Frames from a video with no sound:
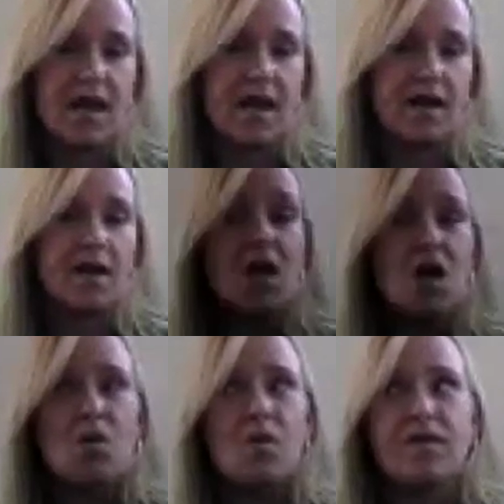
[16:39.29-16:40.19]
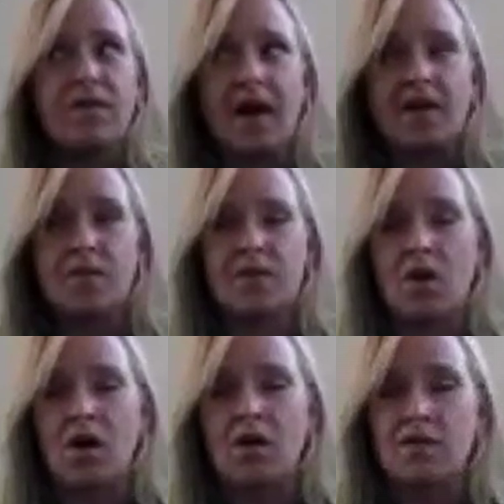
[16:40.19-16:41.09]
And we find with
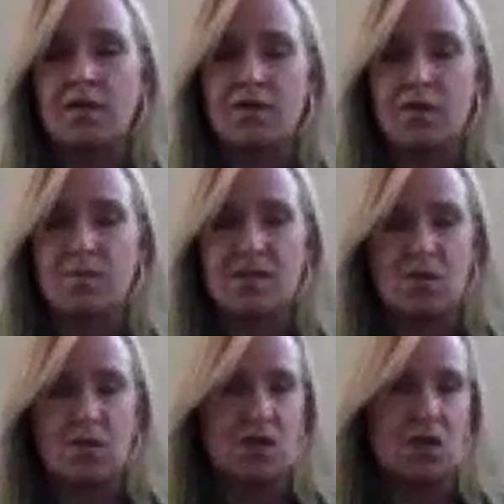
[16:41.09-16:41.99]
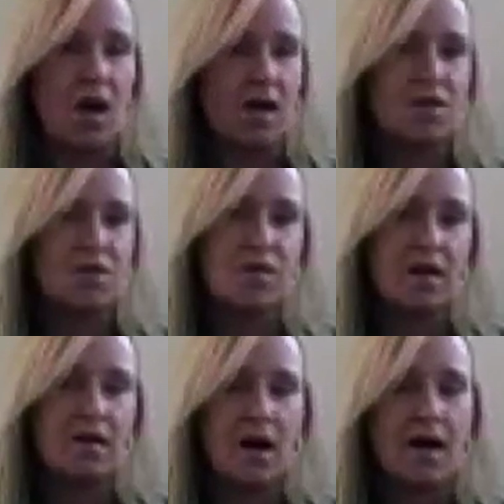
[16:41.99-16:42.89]
all of the groups that we talk to
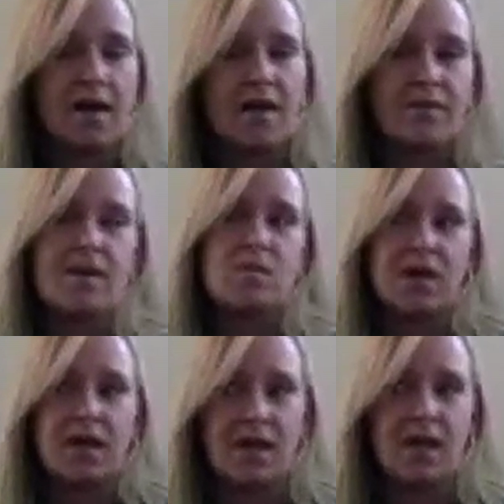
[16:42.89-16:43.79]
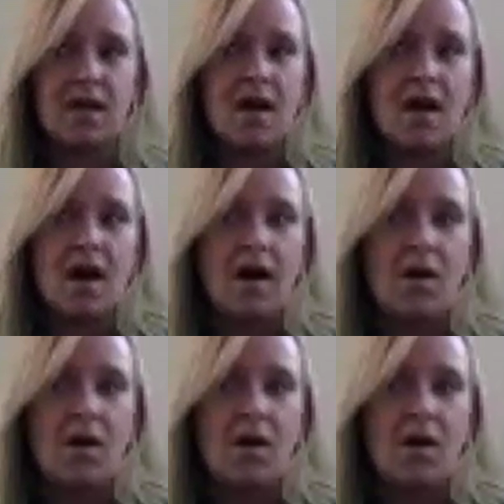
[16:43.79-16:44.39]
that not everybody